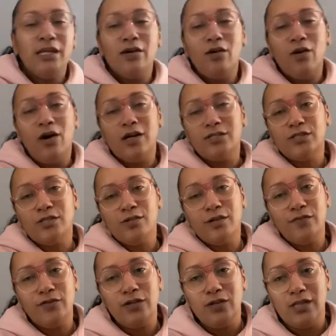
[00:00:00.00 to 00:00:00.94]
also
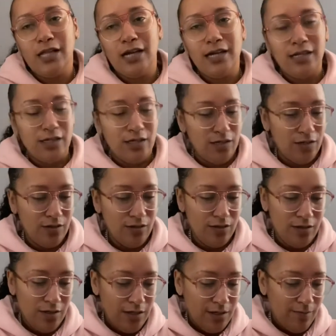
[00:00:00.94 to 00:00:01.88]
if you like
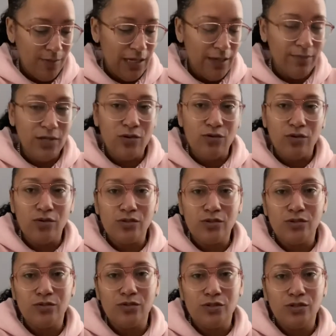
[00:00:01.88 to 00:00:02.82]
baby
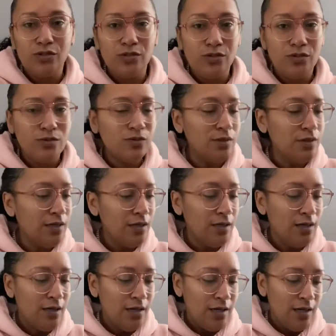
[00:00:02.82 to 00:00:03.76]
Grogu too.
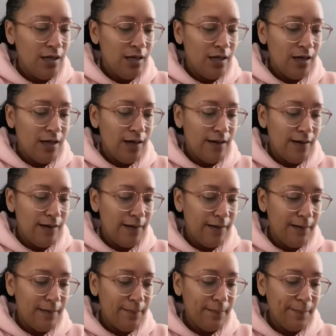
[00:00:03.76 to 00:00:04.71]

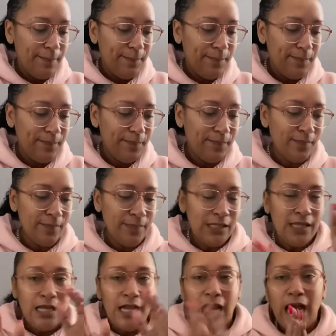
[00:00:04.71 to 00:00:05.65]

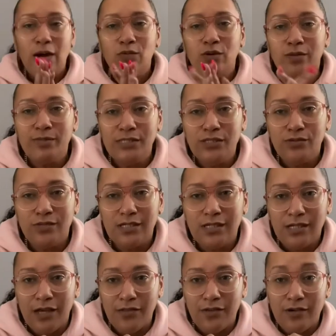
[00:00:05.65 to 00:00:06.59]
I will be doing
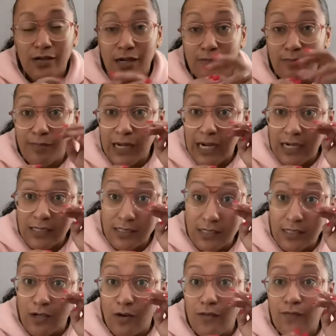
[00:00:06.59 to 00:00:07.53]
another
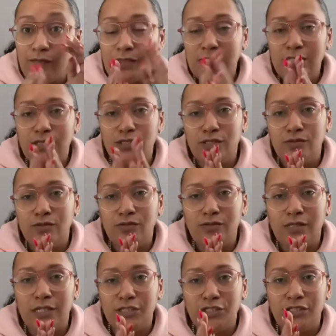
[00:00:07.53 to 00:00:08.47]
unboxing hopefully
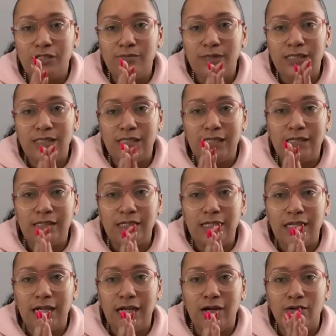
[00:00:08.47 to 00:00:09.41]
soon. They should be
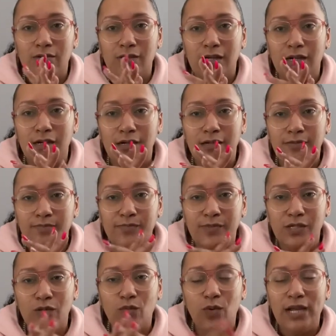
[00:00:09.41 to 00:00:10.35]
sending out,
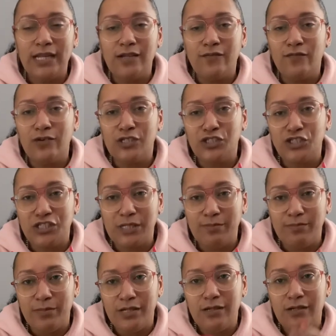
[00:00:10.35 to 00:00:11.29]
they're waiting for a
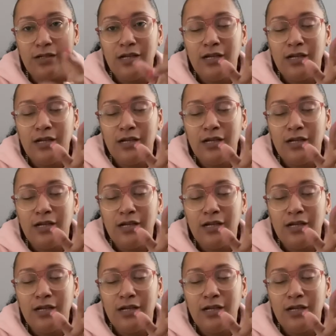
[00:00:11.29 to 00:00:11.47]
shipment